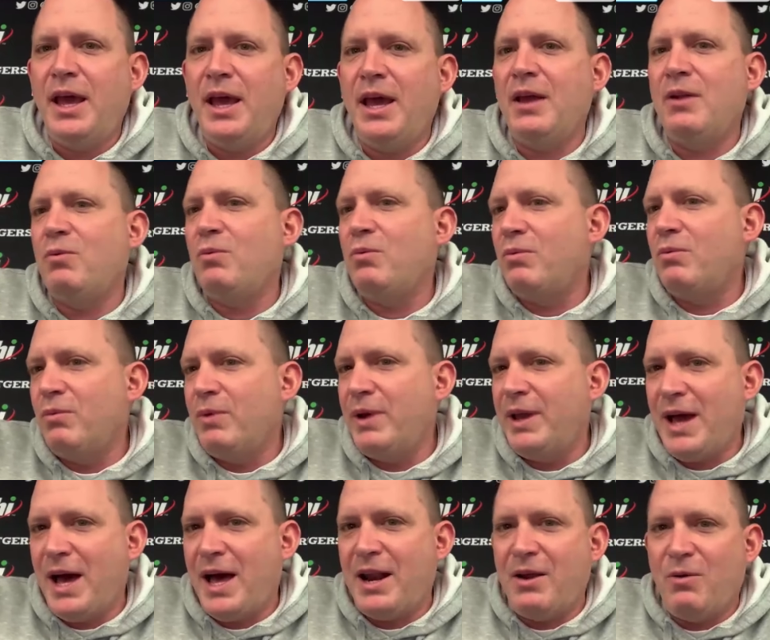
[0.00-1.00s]
and
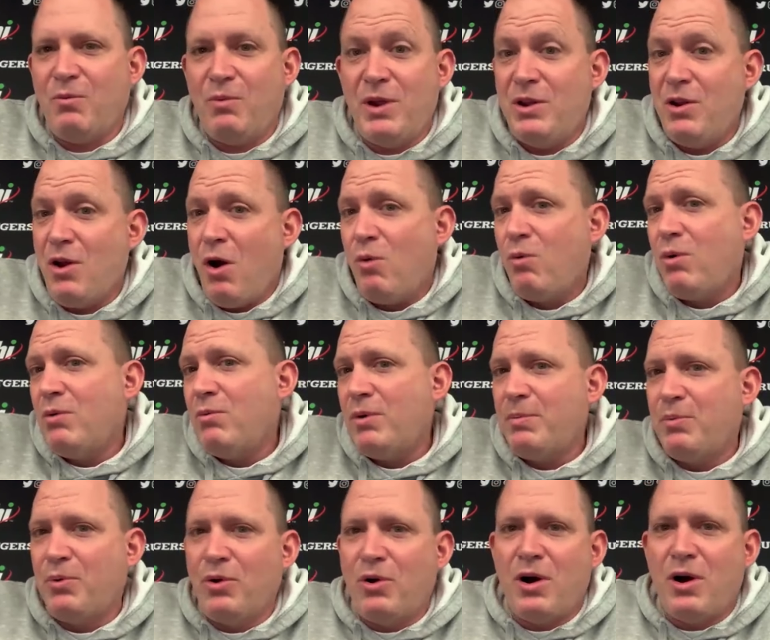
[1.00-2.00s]
we kind of we know
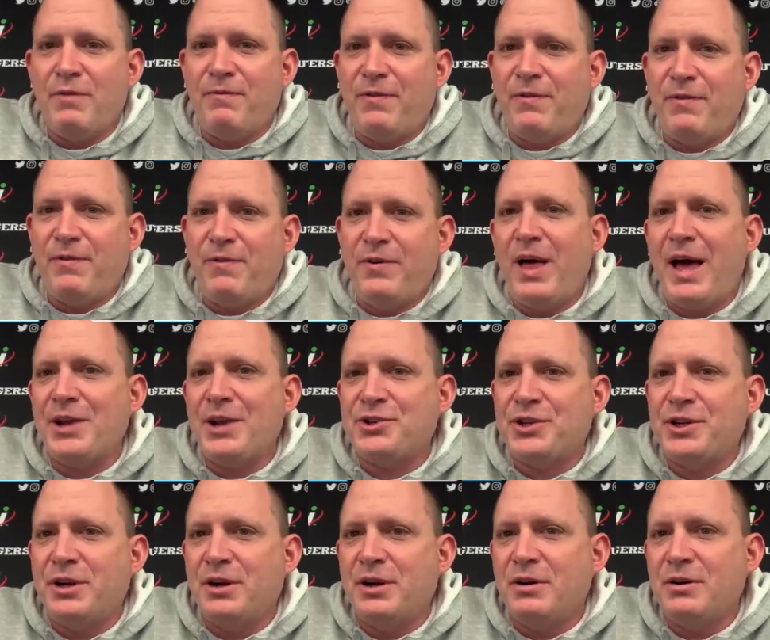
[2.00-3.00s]
what we put on film
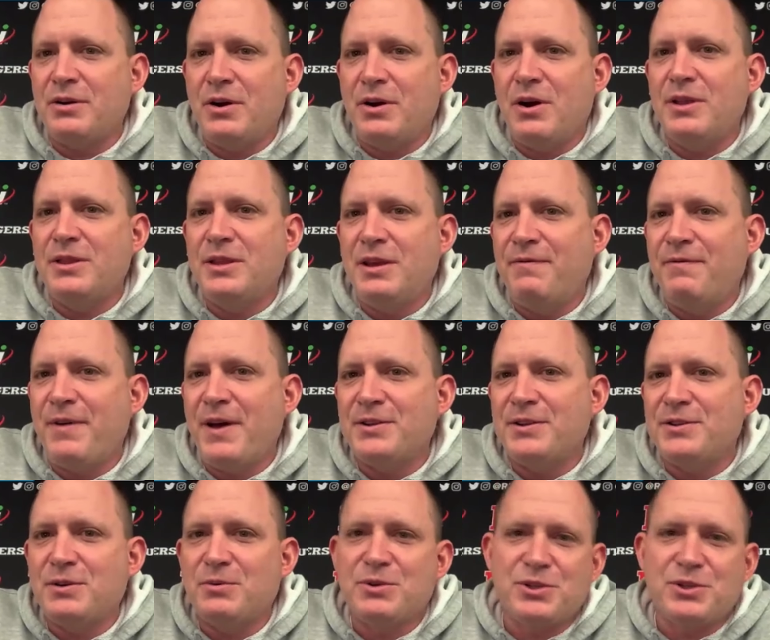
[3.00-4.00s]
last year on
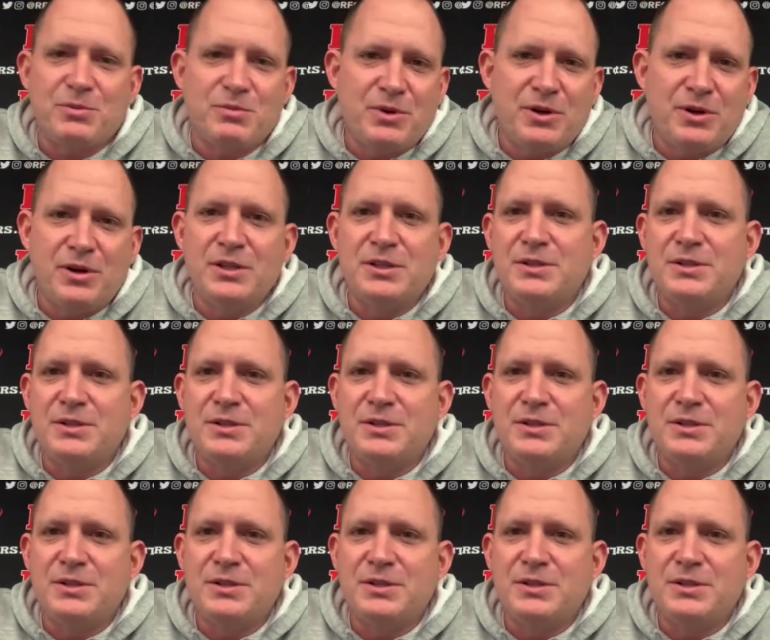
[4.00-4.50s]
defense. There were some